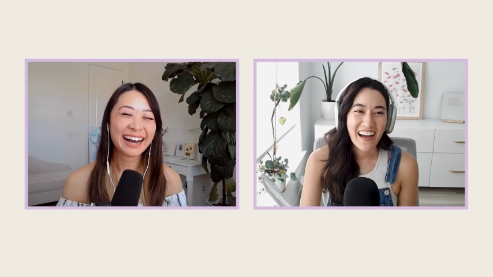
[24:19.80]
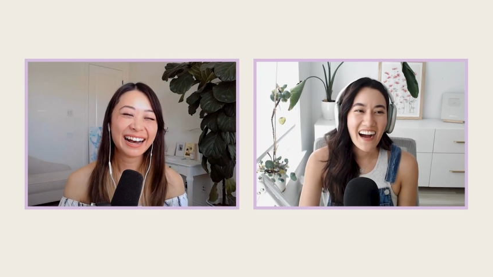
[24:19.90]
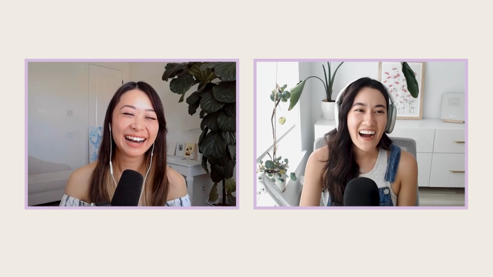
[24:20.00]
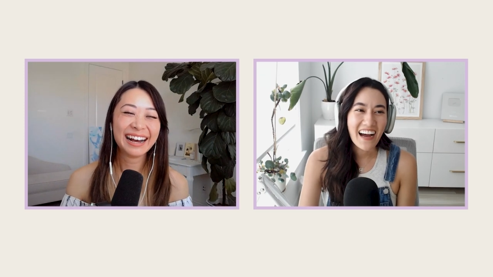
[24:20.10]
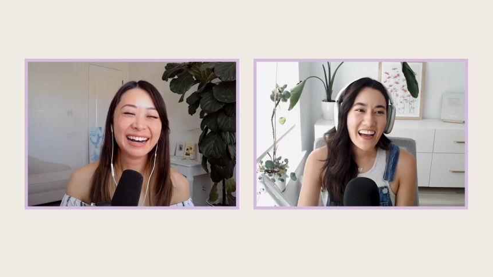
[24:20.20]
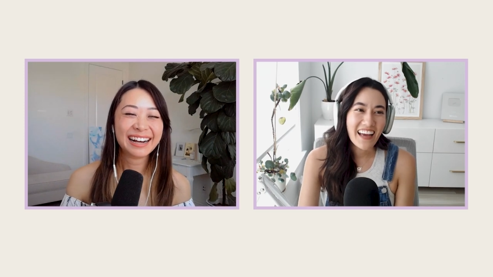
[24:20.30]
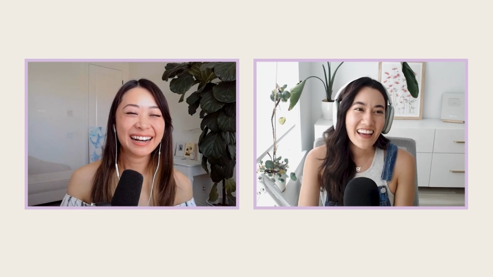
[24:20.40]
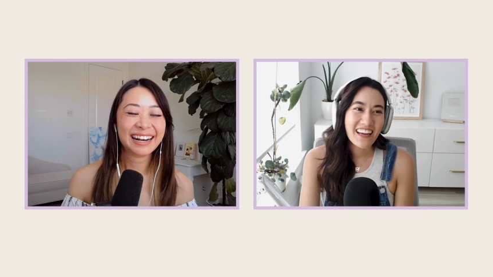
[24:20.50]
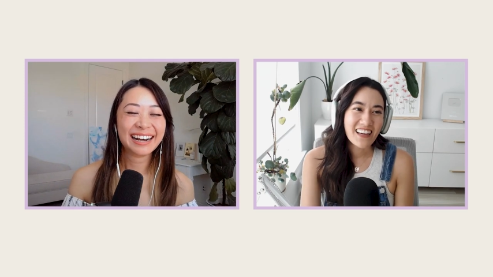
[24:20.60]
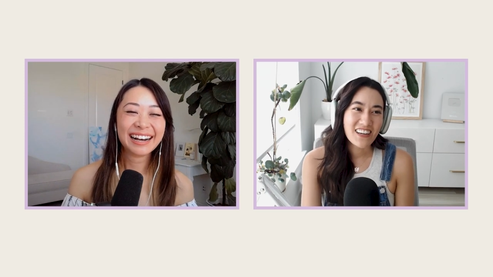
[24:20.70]

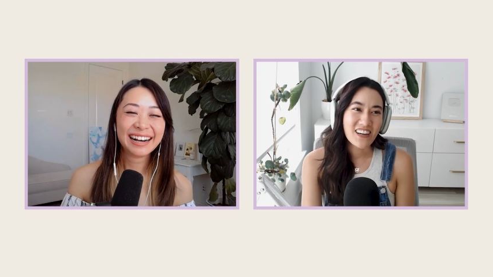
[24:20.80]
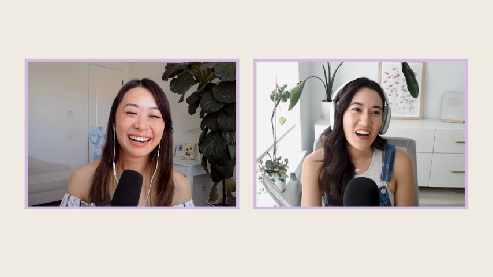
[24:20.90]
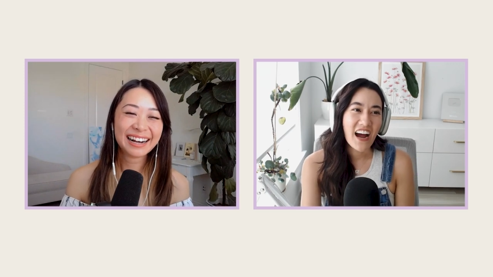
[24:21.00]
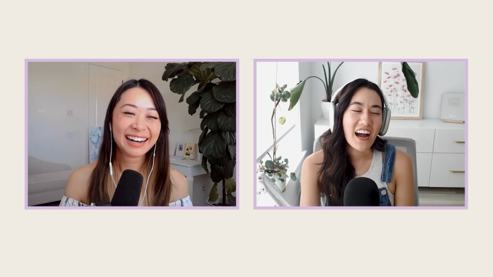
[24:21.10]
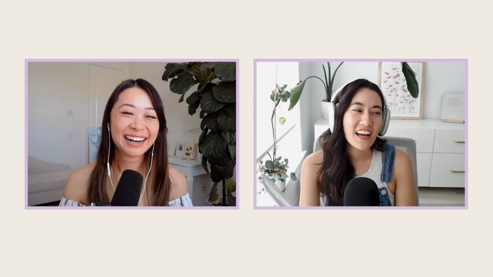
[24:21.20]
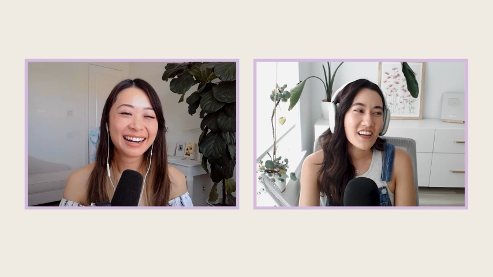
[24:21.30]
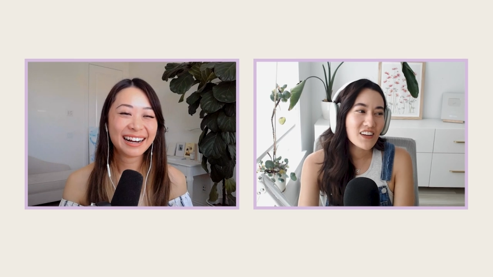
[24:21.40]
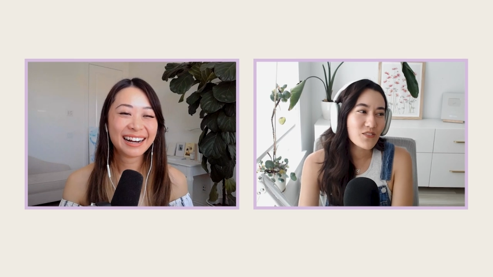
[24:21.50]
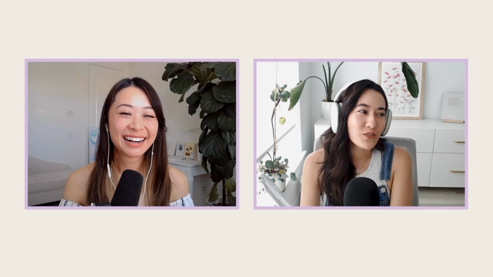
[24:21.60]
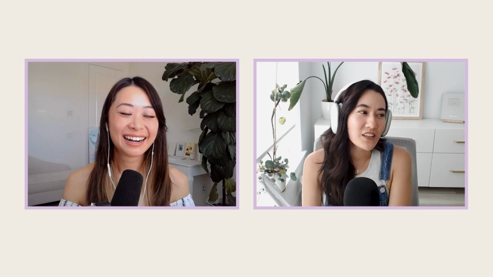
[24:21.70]
Speaker 1: I I
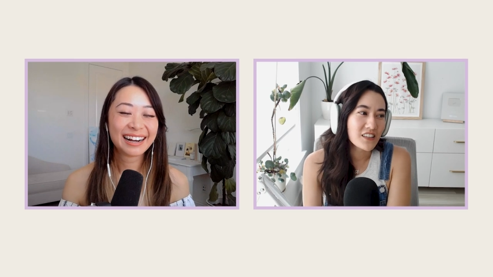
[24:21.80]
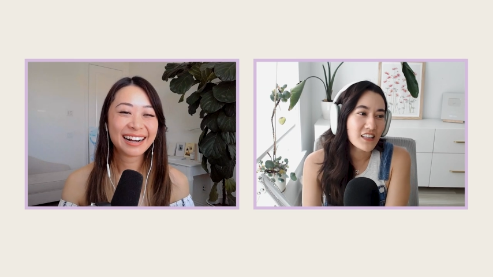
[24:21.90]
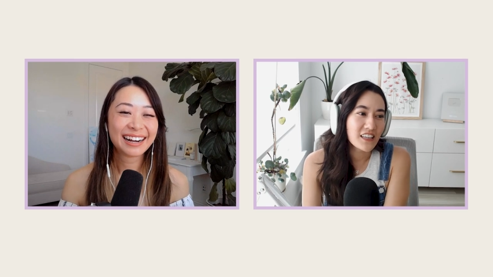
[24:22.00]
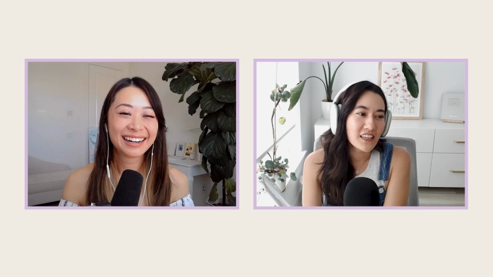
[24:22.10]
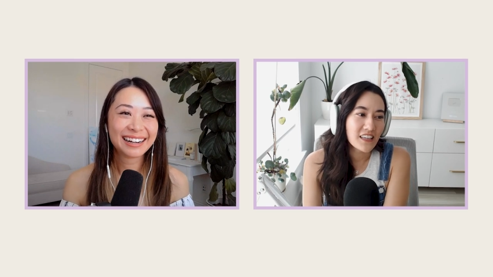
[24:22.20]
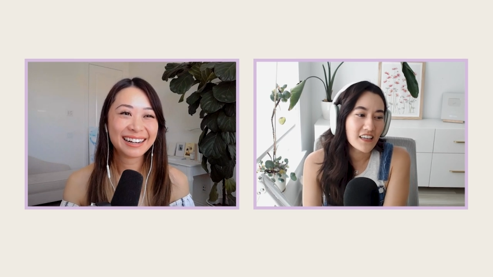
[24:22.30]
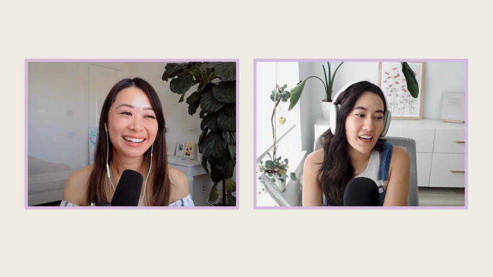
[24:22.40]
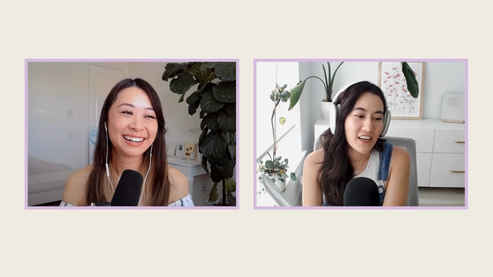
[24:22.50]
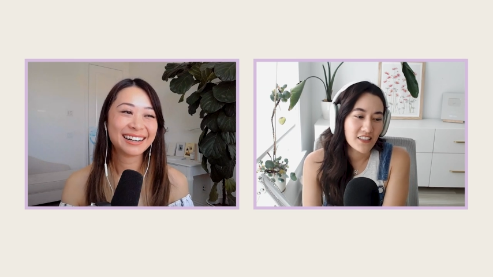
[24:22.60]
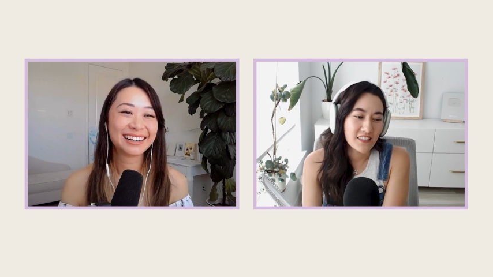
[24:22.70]
really
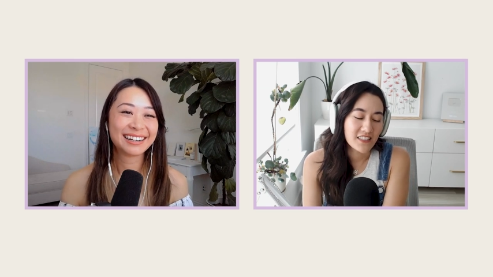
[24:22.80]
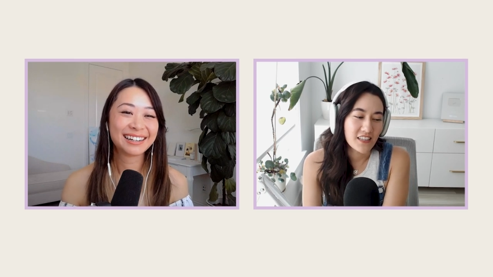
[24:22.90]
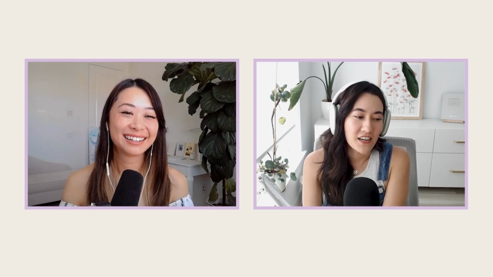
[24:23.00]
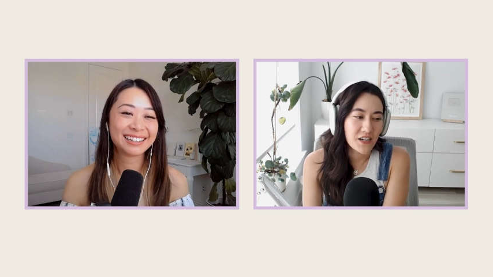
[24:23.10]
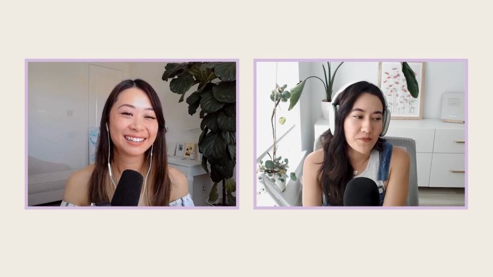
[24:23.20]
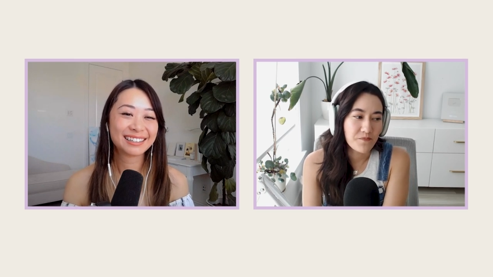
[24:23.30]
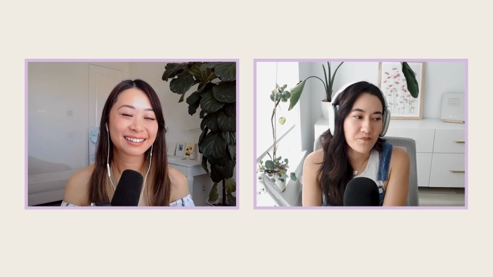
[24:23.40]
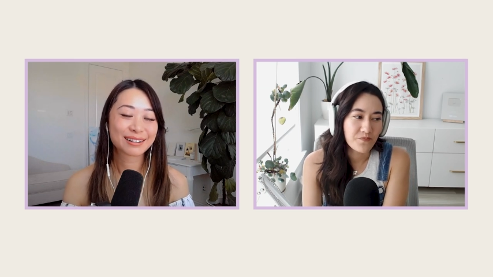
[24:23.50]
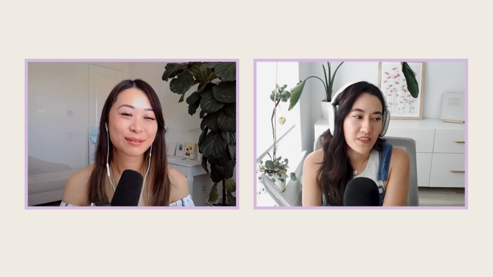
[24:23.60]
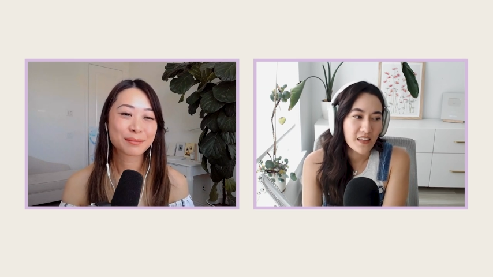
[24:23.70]
get um,
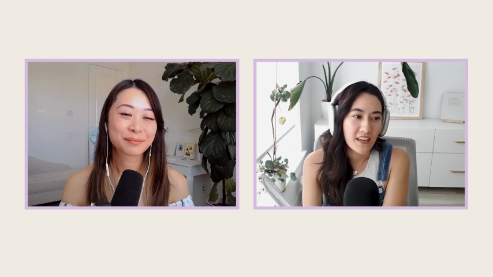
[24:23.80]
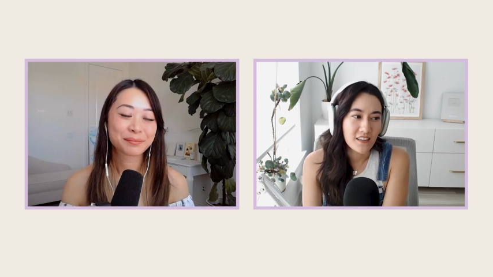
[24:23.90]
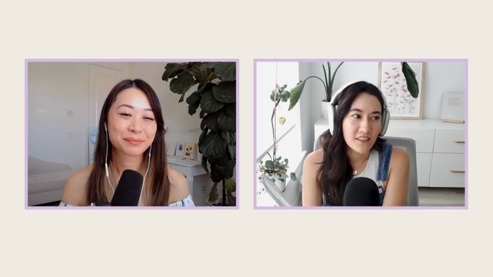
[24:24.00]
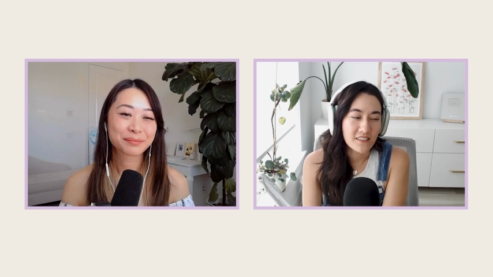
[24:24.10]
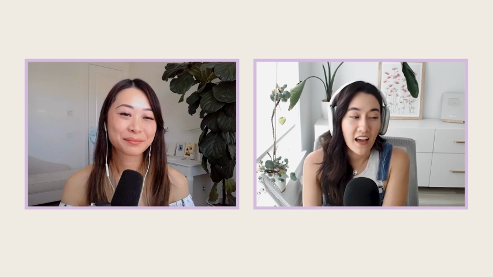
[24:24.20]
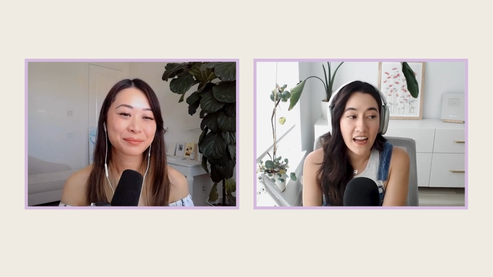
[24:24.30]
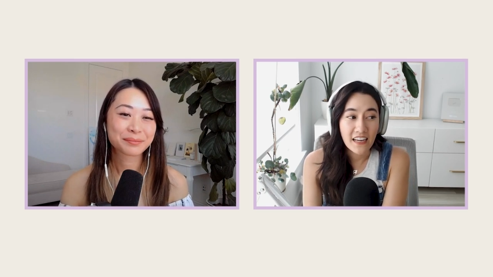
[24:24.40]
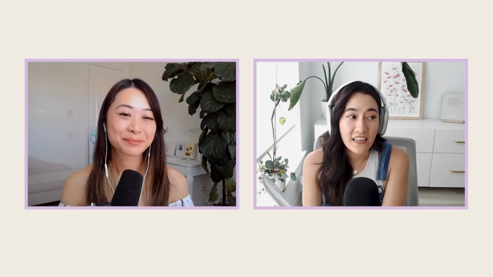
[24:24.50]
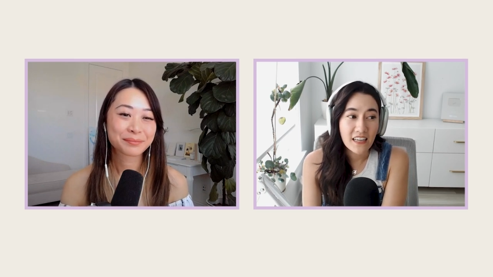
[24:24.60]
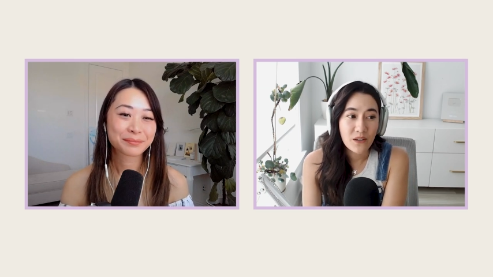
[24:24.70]

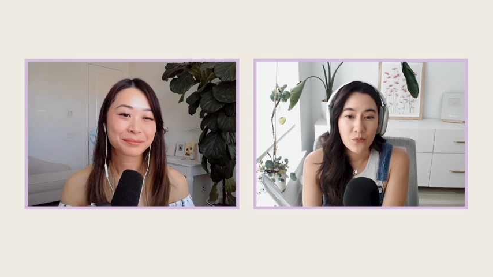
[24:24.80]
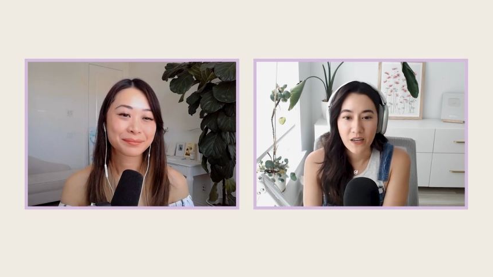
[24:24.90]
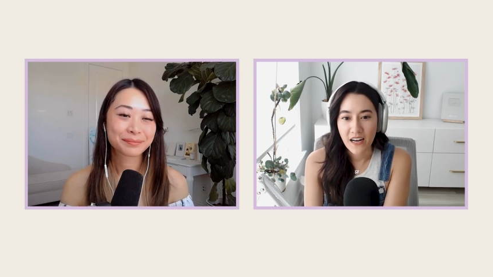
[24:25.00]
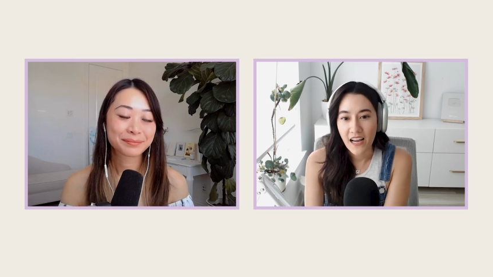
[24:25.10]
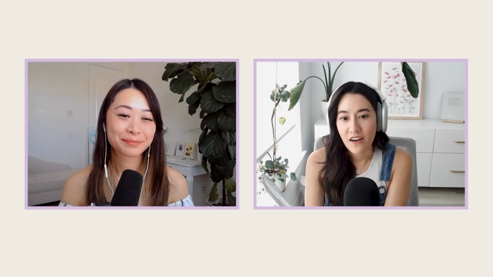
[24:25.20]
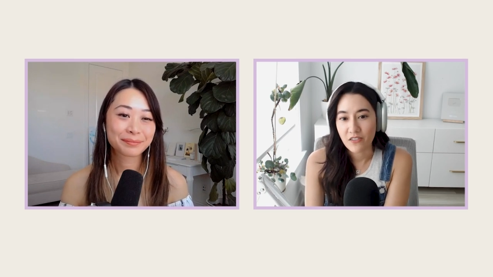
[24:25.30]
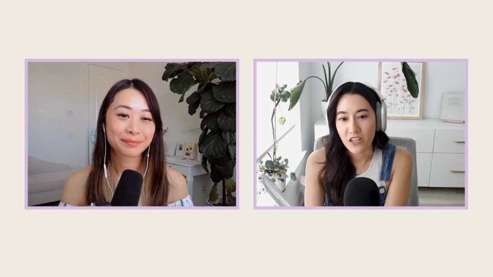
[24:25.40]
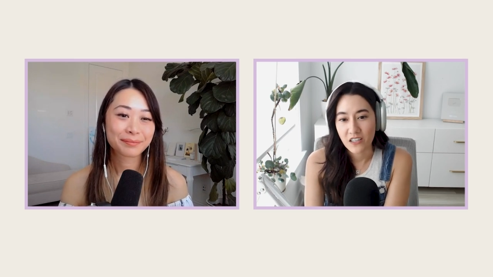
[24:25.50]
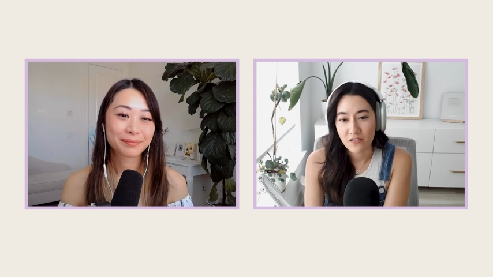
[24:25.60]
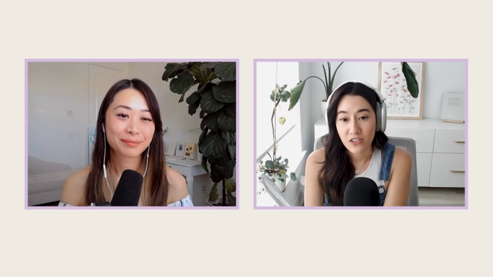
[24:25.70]
anxiety when I have a lot of